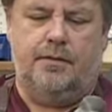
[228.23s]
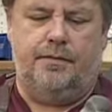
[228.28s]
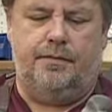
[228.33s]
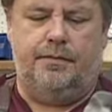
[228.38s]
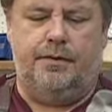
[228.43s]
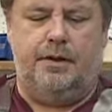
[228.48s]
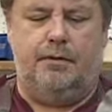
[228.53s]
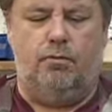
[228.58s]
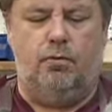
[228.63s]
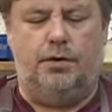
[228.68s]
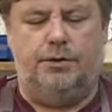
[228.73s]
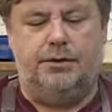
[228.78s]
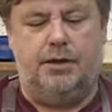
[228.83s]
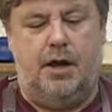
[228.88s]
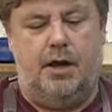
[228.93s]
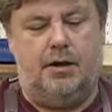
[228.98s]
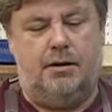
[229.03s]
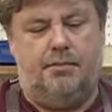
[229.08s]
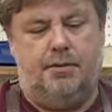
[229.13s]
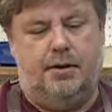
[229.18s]
We'll
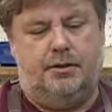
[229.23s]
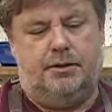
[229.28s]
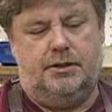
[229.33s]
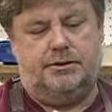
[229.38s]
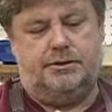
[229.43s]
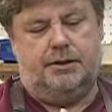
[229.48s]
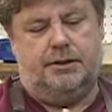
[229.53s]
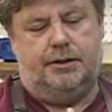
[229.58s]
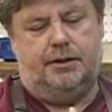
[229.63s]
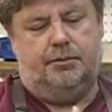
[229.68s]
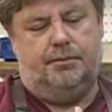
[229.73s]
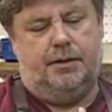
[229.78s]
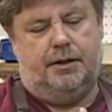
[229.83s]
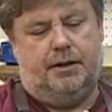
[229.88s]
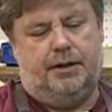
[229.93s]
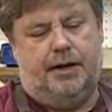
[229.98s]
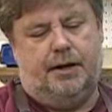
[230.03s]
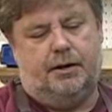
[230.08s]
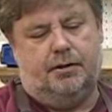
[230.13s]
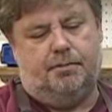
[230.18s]
talk about this a little bit
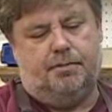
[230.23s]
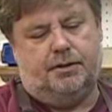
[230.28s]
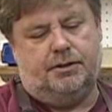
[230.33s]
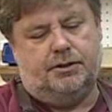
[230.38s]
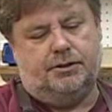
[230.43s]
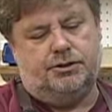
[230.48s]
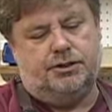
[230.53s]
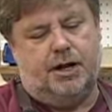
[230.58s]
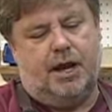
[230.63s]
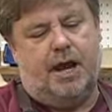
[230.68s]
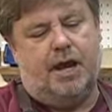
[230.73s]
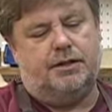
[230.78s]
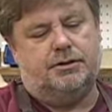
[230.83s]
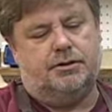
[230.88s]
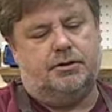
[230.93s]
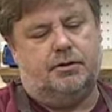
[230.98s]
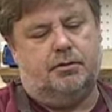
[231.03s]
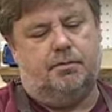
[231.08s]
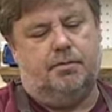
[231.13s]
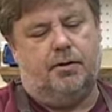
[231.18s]
later, but the jazz
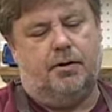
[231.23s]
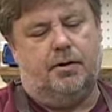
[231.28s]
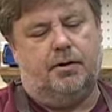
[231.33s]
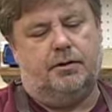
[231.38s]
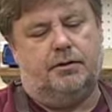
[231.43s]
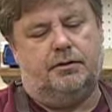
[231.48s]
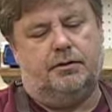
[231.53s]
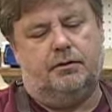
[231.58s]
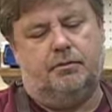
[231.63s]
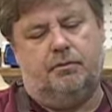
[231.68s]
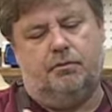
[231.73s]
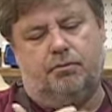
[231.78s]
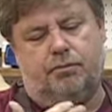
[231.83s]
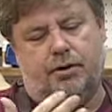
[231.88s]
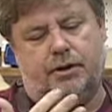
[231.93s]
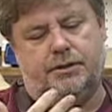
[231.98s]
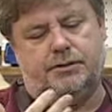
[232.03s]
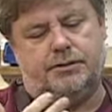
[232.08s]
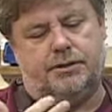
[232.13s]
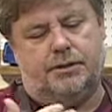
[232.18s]
of the bird
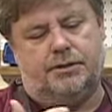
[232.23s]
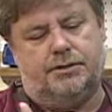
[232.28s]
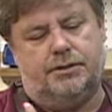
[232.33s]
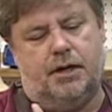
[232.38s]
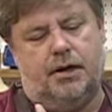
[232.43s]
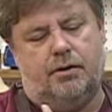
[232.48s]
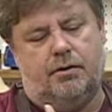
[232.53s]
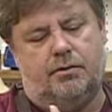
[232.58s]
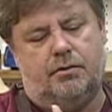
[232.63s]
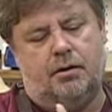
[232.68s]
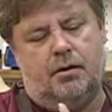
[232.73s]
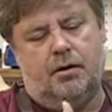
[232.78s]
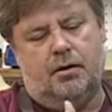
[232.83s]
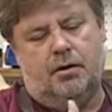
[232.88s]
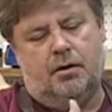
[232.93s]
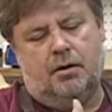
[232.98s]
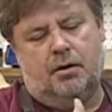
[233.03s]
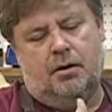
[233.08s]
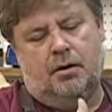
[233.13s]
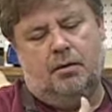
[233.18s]
brings this out.
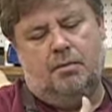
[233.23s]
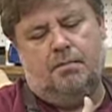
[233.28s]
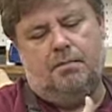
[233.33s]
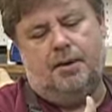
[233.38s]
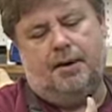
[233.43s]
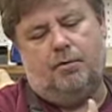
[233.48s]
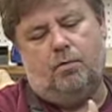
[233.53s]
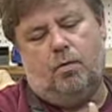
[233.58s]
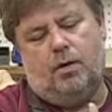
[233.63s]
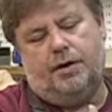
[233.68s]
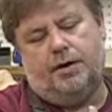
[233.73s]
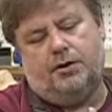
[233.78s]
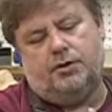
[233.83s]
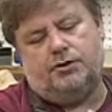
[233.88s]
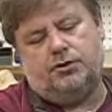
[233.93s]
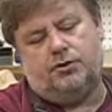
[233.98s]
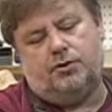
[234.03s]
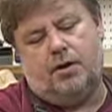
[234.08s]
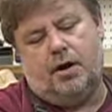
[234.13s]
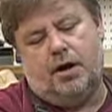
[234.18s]
But what you're
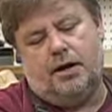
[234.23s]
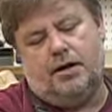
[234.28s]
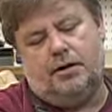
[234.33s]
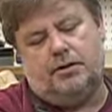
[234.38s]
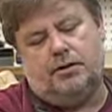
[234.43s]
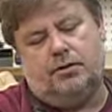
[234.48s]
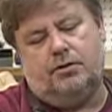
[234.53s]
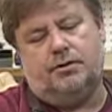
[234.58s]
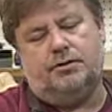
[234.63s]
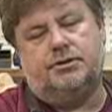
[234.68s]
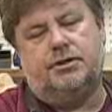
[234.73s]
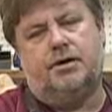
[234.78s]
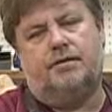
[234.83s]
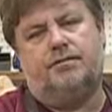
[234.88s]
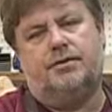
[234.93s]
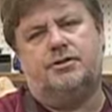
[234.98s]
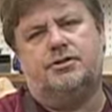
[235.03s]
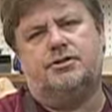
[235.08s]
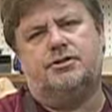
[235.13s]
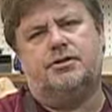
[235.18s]
trying to do is
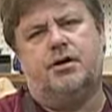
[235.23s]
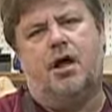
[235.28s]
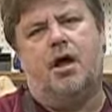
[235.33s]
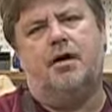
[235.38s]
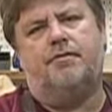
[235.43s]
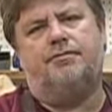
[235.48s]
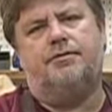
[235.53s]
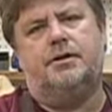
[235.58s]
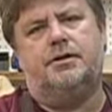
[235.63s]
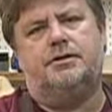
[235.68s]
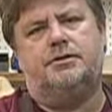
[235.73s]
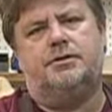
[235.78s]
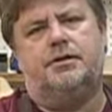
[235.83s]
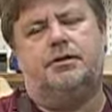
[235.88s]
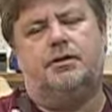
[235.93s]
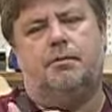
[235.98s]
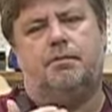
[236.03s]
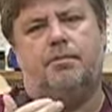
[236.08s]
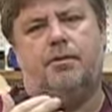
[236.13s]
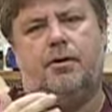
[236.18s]
give the softness
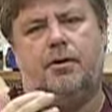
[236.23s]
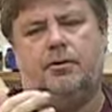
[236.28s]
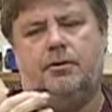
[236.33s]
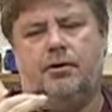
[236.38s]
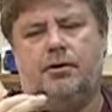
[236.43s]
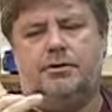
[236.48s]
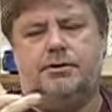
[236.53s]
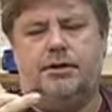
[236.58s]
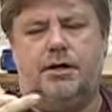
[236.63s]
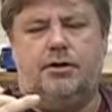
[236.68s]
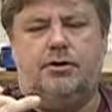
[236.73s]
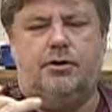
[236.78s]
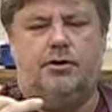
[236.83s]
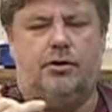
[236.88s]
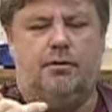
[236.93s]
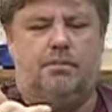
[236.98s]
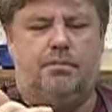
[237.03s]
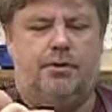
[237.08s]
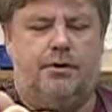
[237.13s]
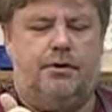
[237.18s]
that the bird looks like you
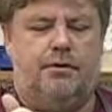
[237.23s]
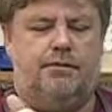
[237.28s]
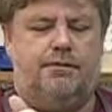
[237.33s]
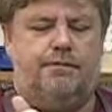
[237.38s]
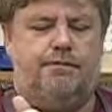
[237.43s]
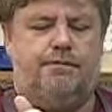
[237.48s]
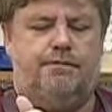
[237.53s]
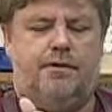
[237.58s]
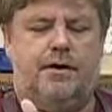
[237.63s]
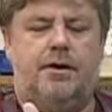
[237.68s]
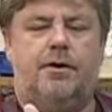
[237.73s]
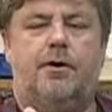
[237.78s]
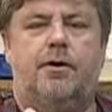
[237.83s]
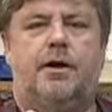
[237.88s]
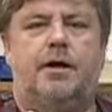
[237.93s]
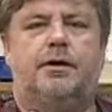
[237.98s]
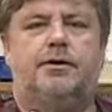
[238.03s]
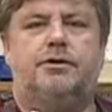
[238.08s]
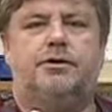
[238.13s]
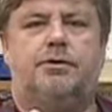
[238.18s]
could put your finger
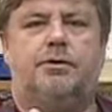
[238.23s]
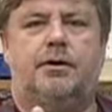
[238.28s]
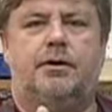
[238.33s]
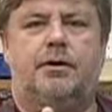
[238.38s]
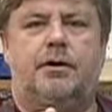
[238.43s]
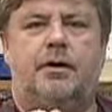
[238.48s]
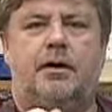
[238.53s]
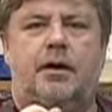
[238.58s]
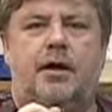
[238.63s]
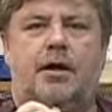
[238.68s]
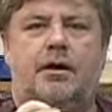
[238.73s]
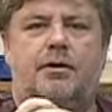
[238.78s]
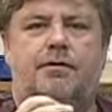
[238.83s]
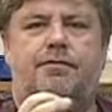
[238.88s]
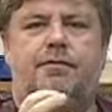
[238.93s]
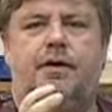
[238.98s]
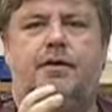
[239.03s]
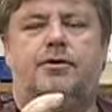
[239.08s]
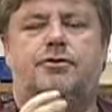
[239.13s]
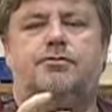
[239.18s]
into it and the
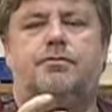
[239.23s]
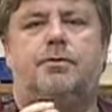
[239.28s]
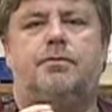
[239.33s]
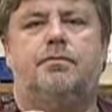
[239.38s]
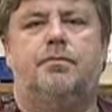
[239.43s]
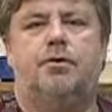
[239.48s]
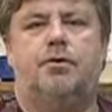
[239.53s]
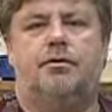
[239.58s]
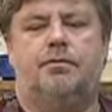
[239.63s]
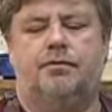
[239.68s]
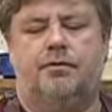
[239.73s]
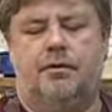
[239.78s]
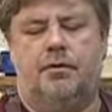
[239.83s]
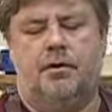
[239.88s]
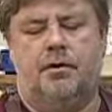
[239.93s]
feathers would move.